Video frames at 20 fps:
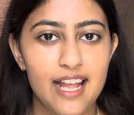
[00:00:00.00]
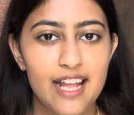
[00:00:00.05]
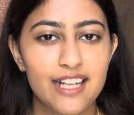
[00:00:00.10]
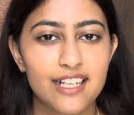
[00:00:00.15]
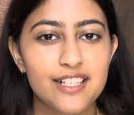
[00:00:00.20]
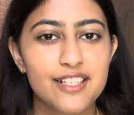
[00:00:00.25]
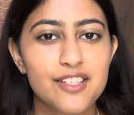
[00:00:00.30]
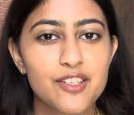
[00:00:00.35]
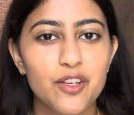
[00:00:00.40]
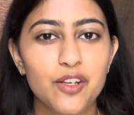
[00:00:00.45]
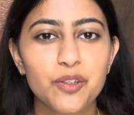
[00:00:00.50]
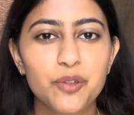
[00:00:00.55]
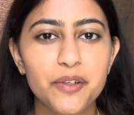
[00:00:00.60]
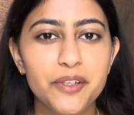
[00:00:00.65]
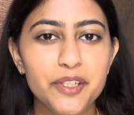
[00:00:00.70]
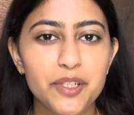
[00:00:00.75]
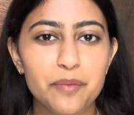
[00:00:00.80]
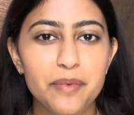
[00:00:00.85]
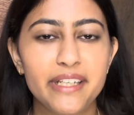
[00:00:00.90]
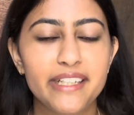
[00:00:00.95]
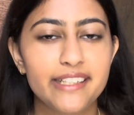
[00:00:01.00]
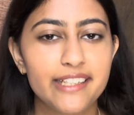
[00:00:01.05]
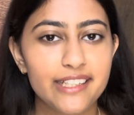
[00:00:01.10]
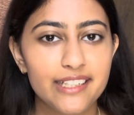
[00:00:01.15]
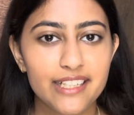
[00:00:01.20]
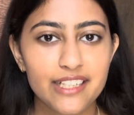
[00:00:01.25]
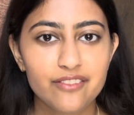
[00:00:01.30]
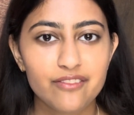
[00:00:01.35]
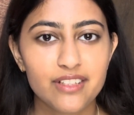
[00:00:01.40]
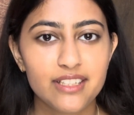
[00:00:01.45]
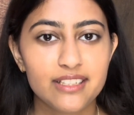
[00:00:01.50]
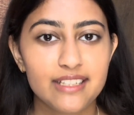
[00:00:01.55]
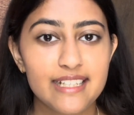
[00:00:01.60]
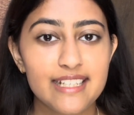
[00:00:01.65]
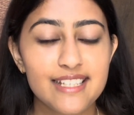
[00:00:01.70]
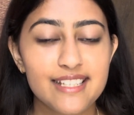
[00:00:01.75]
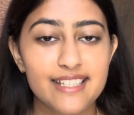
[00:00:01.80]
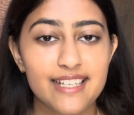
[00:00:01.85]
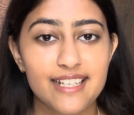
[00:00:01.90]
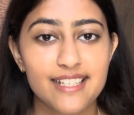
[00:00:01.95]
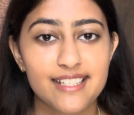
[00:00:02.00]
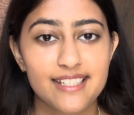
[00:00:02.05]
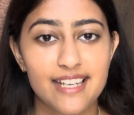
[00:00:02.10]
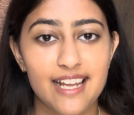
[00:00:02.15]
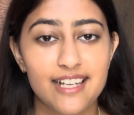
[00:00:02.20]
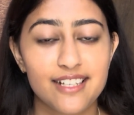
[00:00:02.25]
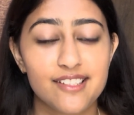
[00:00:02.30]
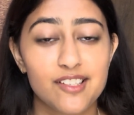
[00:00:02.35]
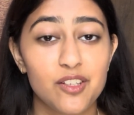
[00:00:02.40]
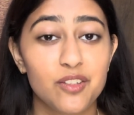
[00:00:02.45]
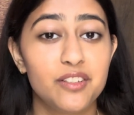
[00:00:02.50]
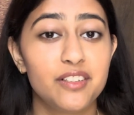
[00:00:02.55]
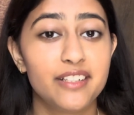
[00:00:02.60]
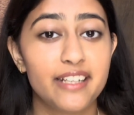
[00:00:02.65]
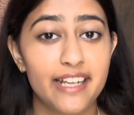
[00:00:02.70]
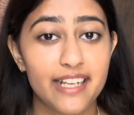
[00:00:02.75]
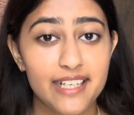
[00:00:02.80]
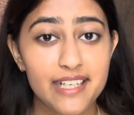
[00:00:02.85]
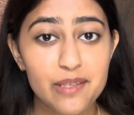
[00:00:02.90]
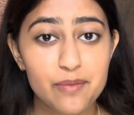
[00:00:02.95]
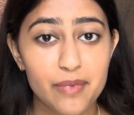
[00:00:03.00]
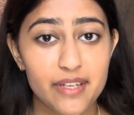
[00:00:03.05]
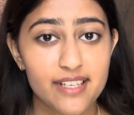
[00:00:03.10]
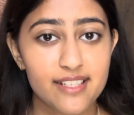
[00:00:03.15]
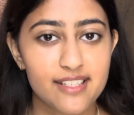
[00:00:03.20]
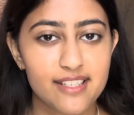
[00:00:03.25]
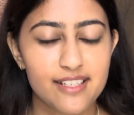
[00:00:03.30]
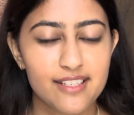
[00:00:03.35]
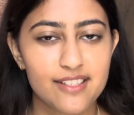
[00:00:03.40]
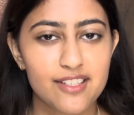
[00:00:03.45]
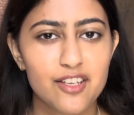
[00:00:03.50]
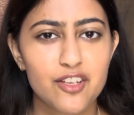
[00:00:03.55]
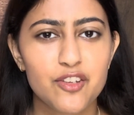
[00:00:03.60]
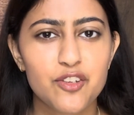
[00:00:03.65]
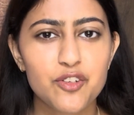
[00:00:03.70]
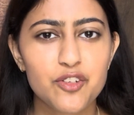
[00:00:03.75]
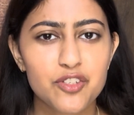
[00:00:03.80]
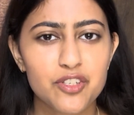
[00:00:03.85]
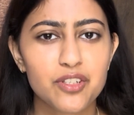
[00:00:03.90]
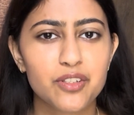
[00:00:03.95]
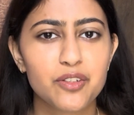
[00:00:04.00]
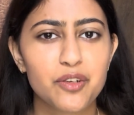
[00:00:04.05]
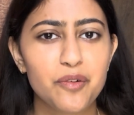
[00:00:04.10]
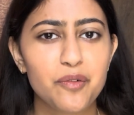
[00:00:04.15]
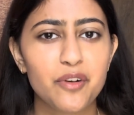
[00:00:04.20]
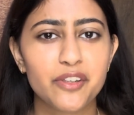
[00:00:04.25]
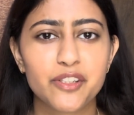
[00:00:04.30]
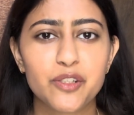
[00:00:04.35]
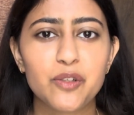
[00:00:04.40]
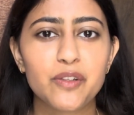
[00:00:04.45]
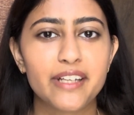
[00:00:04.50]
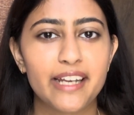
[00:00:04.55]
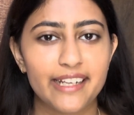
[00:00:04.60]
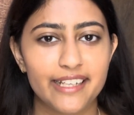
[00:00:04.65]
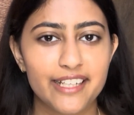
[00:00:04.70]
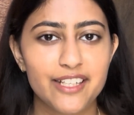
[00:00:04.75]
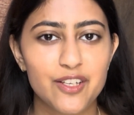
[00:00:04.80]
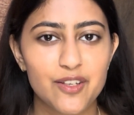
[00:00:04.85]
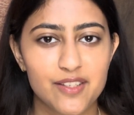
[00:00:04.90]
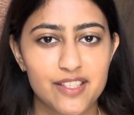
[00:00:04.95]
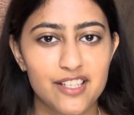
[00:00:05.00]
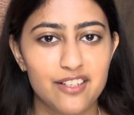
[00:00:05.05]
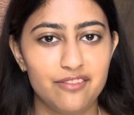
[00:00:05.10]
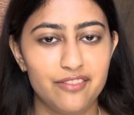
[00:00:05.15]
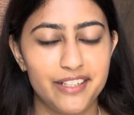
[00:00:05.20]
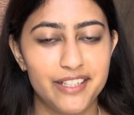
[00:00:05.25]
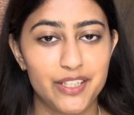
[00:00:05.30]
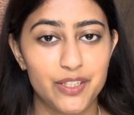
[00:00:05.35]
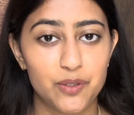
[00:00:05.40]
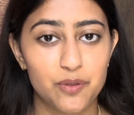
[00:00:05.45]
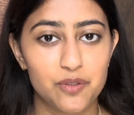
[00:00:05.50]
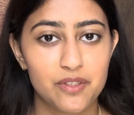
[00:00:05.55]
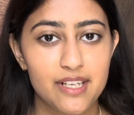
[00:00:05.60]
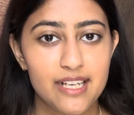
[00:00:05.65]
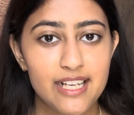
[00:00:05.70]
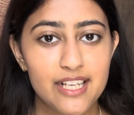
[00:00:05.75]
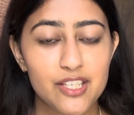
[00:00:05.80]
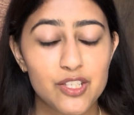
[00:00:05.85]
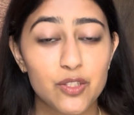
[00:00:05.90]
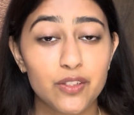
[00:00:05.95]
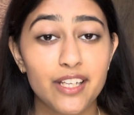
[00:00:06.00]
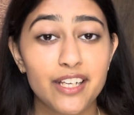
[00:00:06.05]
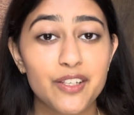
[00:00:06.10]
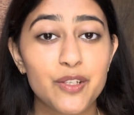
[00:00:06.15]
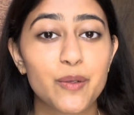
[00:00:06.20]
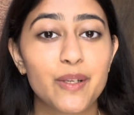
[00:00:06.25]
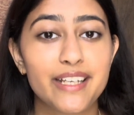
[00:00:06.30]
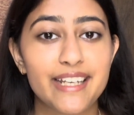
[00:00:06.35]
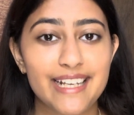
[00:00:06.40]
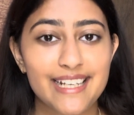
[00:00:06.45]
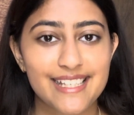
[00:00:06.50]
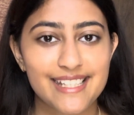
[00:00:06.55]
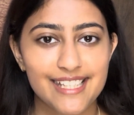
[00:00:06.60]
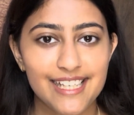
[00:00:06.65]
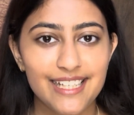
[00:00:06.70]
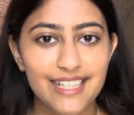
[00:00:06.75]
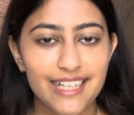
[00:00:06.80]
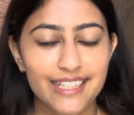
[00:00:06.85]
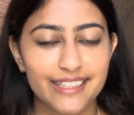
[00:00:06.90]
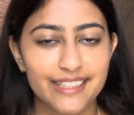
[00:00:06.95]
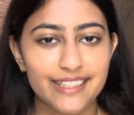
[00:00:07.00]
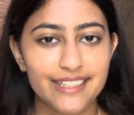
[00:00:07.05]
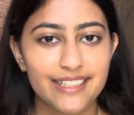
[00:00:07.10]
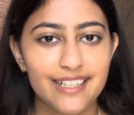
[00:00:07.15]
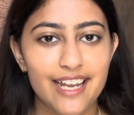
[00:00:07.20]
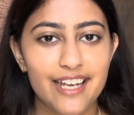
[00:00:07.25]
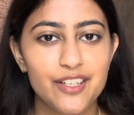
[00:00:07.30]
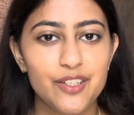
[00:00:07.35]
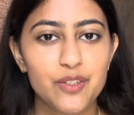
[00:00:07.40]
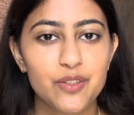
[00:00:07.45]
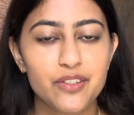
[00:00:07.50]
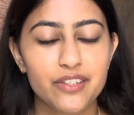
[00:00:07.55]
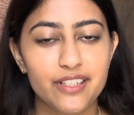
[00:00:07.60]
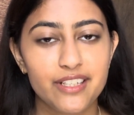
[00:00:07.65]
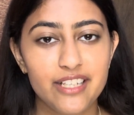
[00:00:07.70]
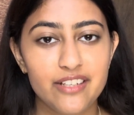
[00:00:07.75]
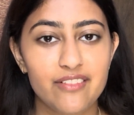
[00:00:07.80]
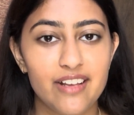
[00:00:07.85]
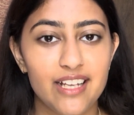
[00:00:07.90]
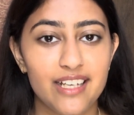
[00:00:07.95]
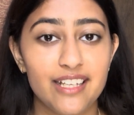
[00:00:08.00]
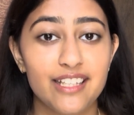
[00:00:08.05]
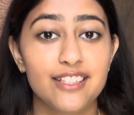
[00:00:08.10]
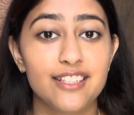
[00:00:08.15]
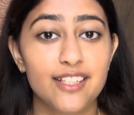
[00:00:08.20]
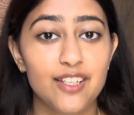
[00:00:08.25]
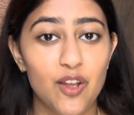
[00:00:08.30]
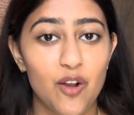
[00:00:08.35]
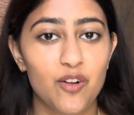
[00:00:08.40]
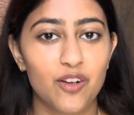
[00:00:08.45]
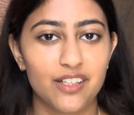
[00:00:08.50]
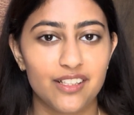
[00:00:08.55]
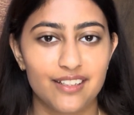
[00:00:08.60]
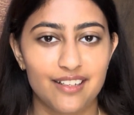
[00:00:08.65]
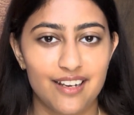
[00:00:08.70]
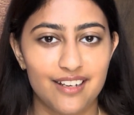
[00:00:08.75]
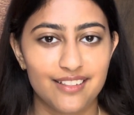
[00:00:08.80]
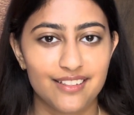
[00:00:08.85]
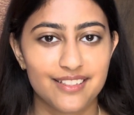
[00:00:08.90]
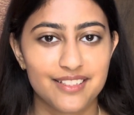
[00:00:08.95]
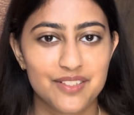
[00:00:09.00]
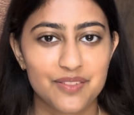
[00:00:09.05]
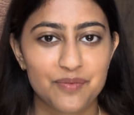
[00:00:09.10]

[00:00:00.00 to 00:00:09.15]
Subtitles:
Because you're going to be dealing with these tech stacks on a daily basis, you should know what you're getting yourself into so that you can excel at it and do really well in the longer run.